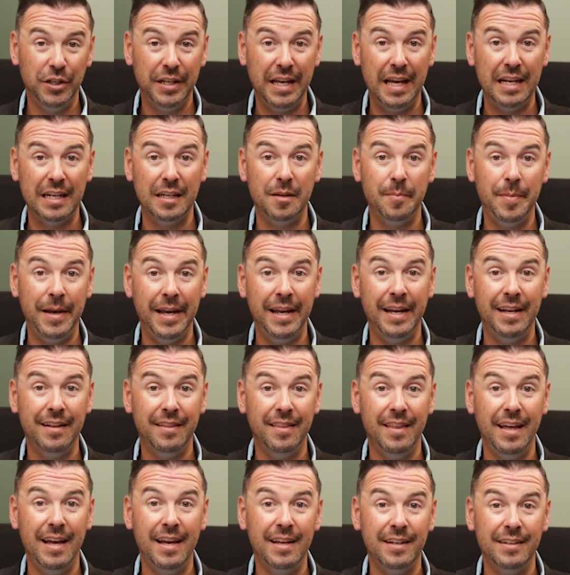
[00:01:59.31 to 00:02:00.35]
getting
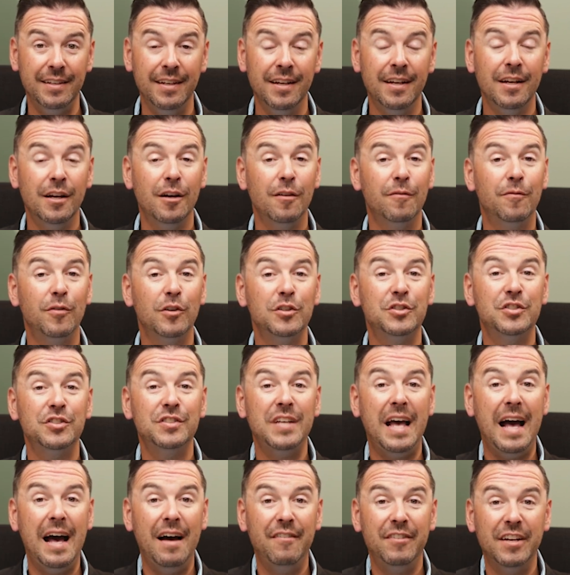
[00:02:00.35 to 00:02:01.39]
paid then, versus
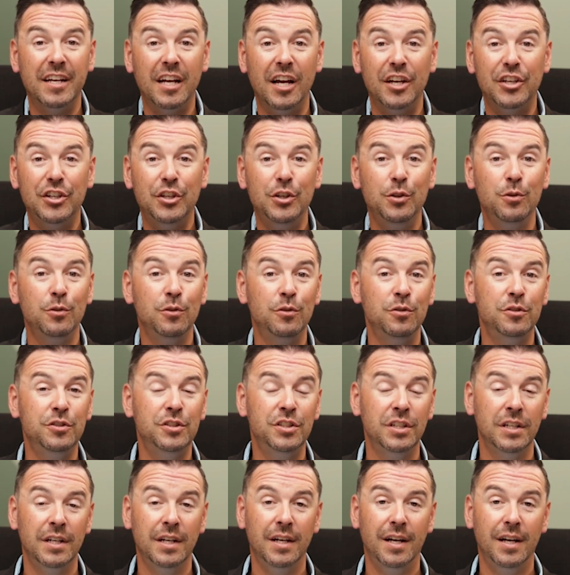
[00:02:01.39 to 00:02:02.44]
having a huge